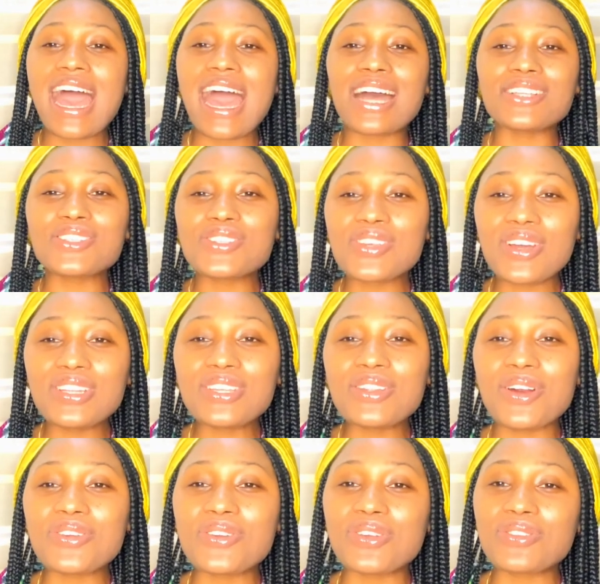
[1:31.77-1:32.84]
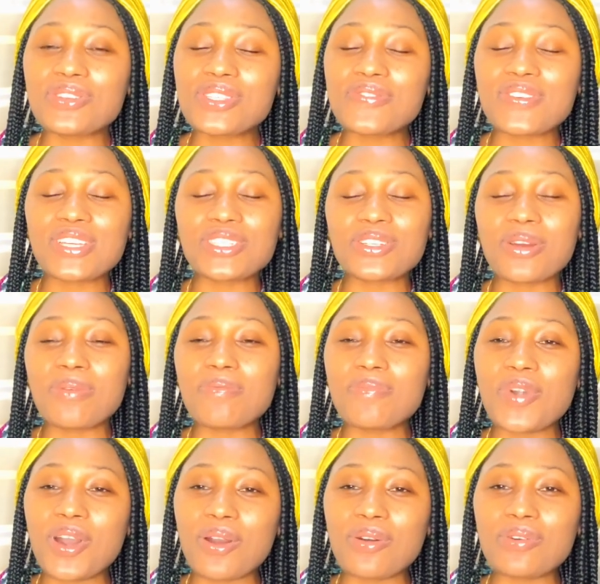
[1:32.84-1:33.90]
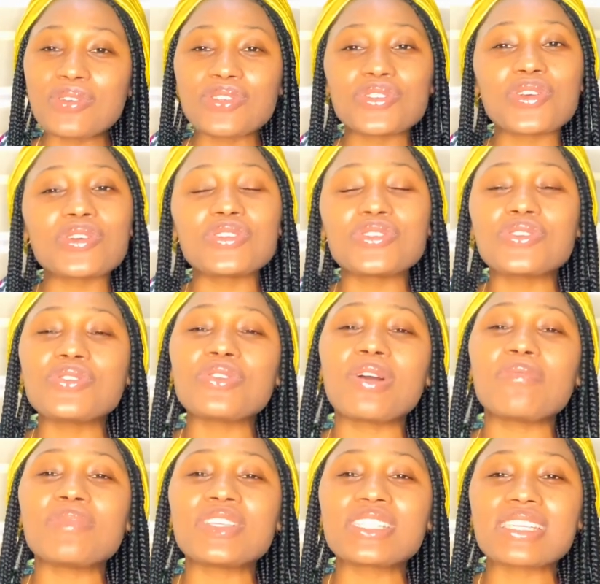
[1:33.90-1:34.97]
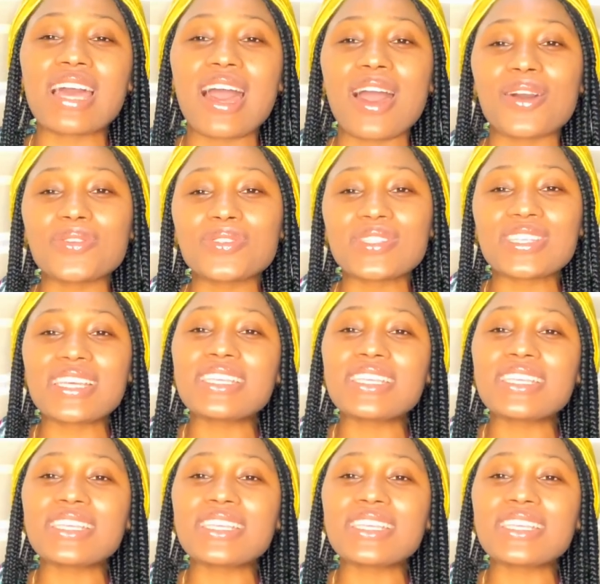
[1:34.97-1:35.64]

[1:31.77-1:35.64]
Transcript: and turning on your notification bell so you do not miss out